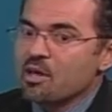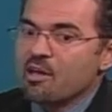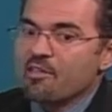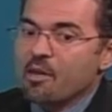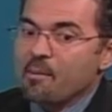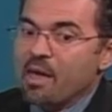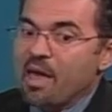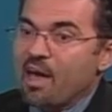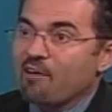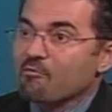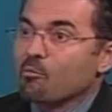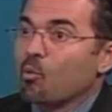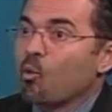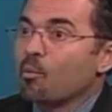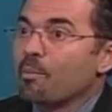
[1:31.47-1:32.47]
They may have
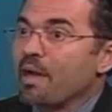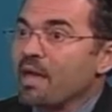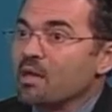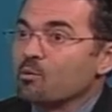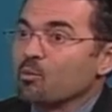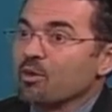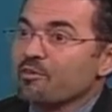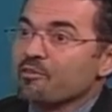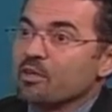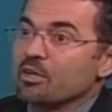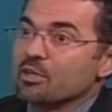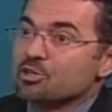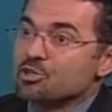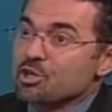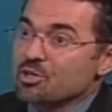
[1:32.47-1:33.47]
more pain with
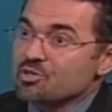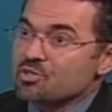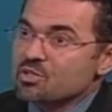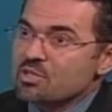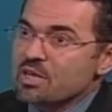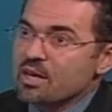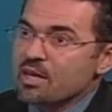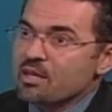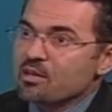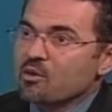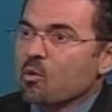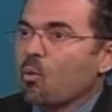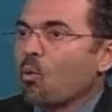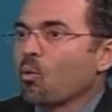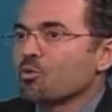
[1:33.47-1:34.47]
just sitting
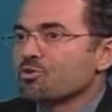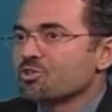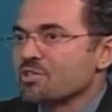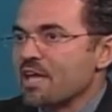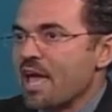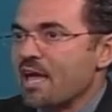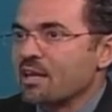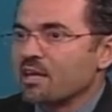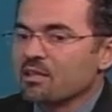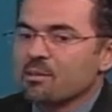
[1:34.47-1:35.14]
or standing,